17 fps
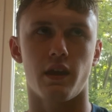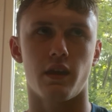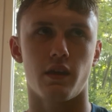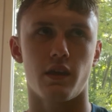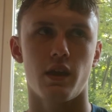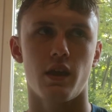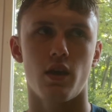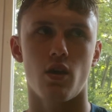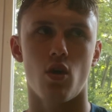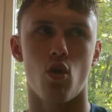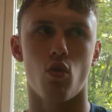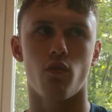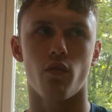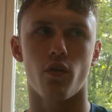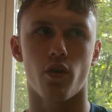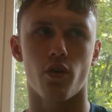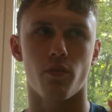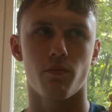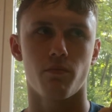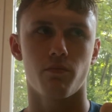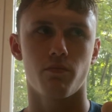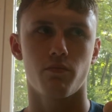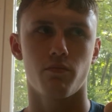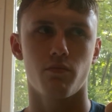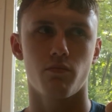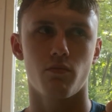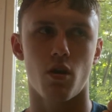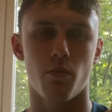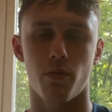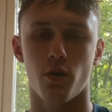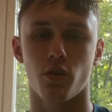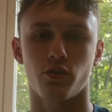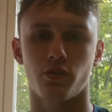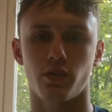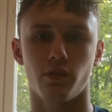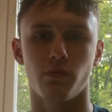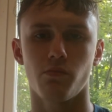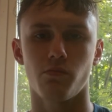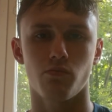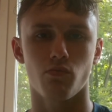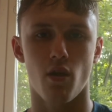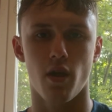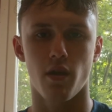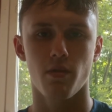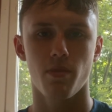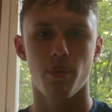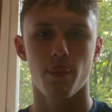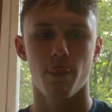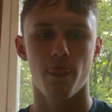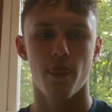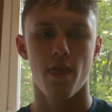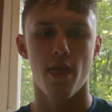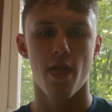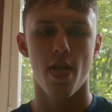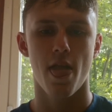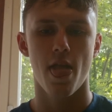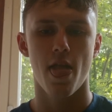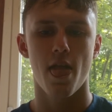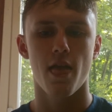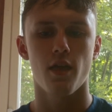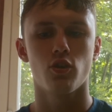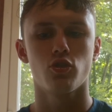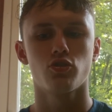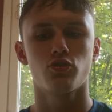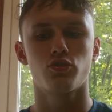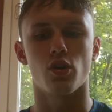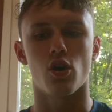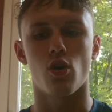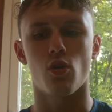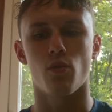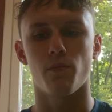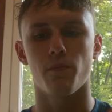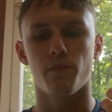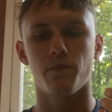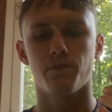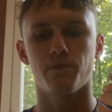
hit over a person, right? So